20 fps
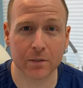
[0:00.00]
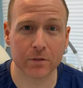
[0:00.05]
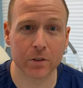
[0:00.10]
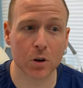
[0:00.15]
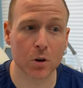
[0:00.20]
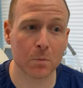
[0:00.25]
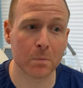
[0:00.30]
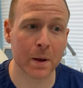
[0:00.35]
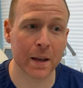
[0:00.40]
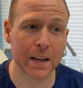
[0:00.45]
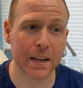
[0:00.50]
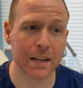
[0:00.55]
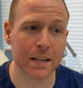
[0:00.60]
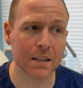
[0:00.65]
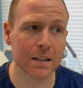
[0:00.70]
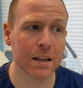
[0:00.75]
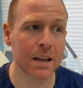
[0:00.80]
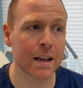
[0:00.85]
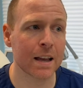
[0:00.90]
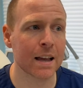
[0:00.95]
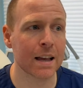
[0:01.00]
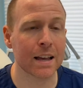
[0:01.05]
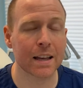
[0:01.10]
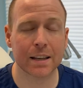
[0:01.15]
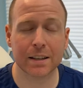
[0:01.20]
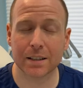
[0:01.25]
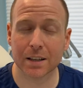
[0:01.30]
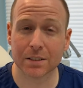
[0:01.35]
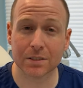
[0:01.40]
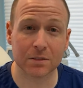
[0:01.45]
no pain.
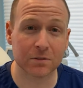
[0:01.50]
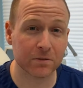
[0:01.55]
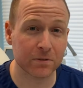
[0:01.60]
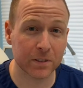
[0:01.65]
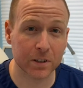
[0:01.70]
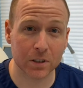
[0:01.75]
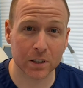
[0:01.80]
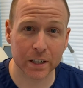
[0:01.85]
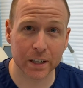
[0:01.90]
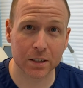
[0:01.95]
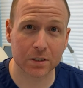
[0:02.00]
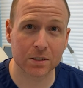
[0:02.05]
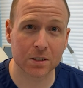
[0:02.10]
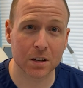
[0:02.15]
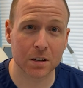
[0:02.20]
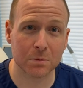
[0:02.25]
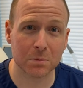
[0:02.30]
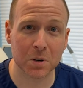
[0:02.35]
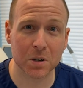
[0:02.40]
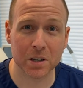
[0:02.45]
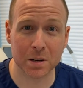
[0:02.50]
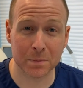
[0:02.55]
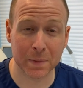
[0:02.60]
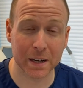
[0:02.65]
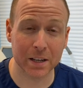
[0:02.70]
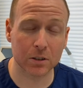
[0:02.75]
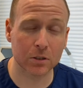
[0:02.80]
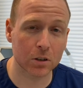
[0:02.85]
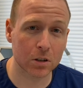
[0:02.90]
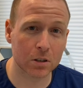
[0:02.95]
It doesn't feel like a sunburn. It
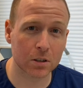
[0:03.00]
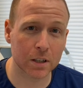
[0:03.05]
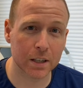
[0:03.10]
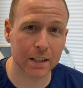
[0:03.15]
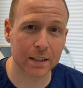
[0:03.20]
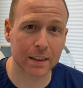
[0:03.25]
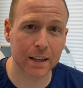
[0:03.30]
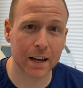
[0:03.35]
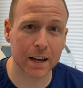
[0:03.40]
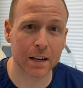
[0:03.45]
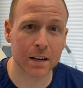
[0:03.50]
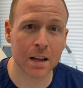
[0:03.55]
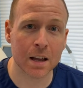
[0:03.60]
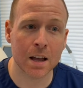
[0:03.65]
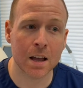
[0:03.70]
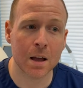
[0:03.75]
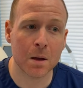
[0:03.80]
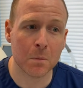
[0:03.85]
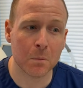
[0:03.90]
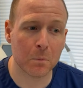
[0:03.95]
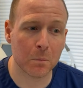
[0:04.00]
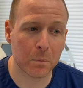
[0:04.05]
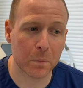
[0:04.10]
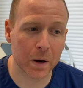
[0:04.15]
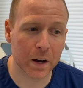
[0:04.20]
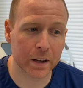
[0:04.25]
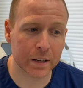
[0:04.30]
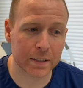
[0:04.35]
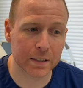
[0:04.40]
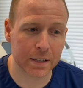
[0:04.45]
might look like that,
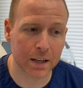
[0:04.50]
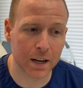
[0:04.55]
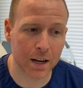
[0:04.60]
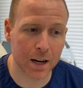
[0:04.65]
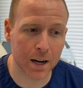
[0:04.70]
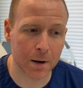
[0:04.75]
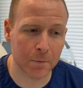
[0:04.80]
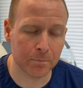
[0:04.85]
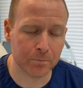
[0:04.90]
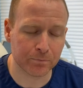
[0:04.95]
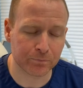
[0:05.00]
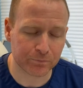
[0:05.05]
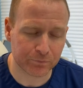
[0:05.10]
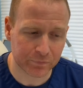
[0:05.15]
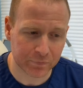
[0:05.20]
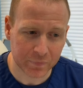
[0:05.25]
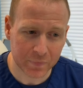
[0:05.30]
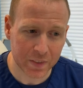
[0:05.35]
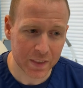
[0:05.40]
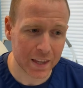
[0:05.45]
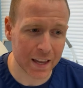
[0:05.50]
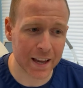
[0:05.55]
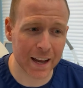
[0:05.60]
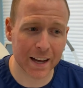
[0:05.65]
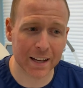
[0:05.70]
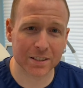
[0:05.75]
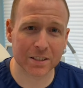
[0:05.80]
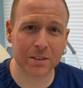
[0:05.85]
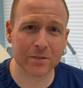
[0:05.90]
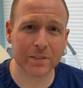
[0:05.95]
but
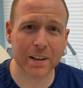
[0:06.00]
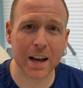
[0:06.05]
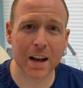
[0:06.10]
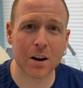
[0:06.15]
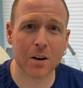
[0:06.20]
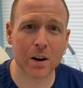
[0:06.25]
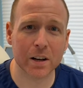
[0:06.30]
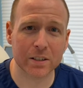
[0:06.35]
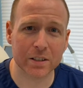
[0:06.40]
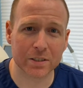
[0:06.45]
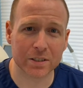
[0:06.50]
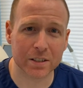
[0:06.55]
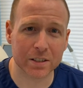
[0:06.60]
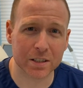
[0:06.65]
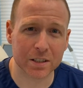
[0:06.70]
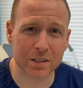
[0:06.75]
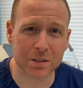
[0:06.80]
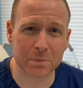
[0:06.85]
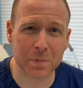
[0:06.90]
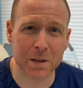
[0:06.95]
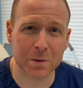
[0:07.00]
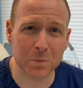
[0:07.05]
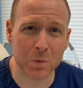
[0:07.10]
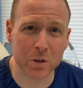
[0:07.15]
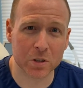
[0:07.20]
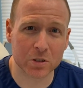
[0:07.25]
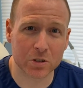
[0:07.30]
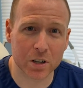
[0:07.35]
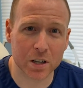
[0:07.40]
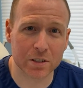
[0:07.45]
as of now, I just anticipate
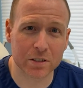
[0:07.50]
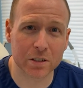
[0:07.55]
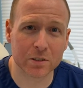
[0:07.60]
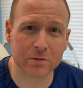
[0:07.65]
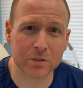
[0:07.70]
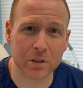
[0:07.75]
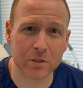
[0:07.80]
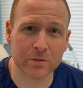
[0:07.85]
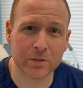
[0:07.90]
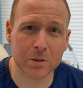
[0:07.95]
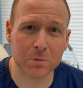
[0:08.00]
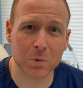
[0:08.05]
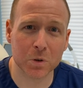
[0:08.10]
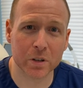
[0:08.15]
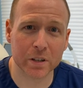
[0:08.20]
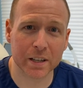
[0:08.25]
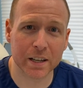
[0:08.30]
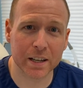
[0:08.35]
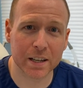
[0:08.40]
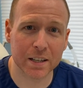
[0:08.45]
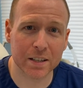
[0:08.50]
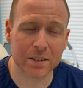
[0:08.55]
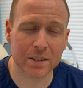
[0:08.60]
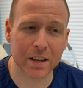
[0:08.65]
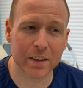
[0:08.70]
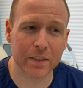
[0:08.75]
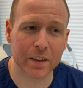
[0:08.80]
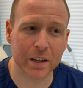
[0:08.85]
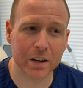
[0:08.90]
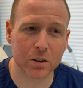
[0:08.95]
moisturizing for a few more days,
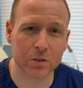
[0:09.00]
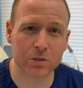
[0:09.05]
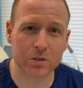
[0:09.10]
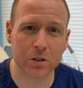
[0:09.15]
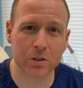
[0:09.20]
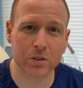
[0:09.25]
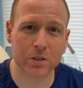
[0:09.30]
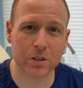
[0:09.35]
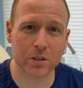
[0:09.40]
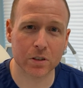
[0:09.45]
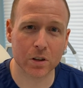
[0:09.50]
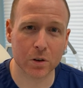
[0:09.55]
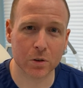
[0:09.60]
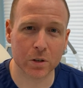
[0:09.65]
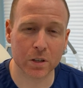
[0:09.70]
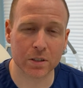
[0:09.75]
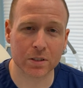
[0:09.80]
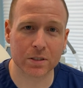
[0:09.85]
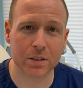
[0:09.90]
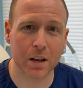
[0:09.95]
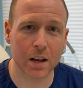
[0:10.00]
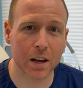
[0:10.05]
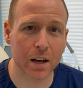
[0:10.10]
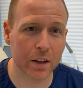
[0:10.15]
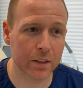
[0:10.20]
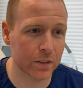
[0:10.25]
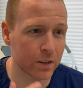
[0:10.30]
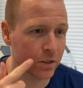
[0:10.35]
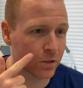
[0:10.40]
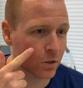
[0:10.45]
and then I'll start to notice
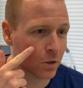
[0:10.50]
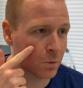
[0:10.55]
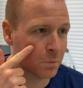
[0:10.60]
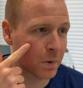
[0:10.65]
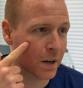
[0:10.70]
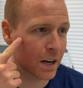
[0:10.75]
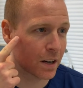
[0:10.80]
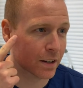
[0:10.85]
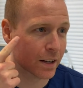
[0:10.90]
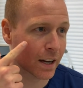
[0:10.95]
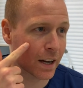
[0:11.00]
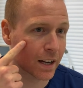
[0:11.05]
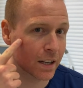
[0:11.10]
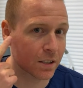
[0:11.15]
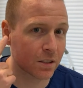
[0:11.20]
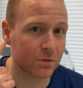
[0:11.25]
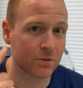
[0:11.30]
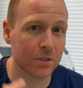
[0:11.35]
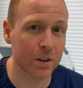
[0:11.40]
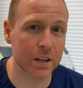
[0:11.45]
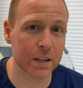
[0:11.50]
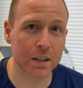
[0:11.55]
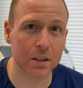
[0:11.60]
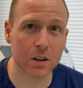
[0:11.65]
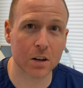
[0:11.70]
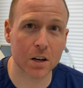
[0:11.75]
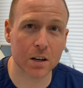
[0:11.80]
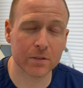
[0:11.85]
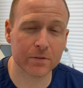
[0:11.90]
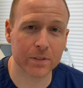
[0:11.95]
these little brown guys flaking
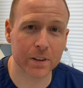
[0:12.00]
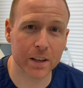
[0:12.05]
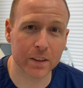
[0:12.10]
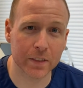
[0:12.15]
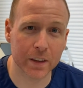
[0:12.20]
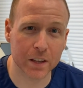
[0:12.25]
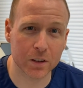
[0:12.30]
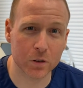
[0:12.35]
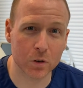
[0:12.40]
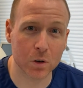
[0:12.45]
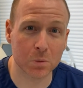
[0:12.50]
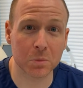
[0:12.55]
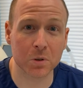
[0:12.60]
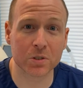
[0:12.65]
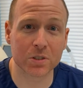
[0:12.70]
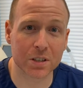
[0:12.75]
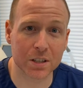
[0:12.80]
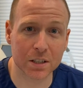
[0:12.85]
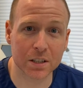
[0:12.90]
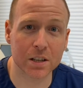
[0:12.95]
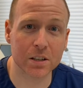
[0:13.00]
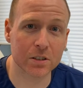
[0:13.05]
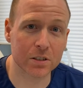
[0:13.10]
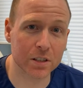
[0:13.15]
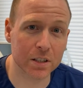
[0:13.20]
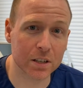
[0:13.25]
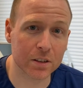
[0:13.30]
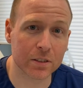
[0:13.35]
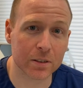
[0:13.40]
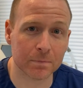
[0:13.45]
off and then normal skin
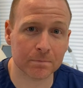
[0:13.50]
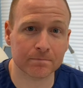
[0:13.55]
underneath.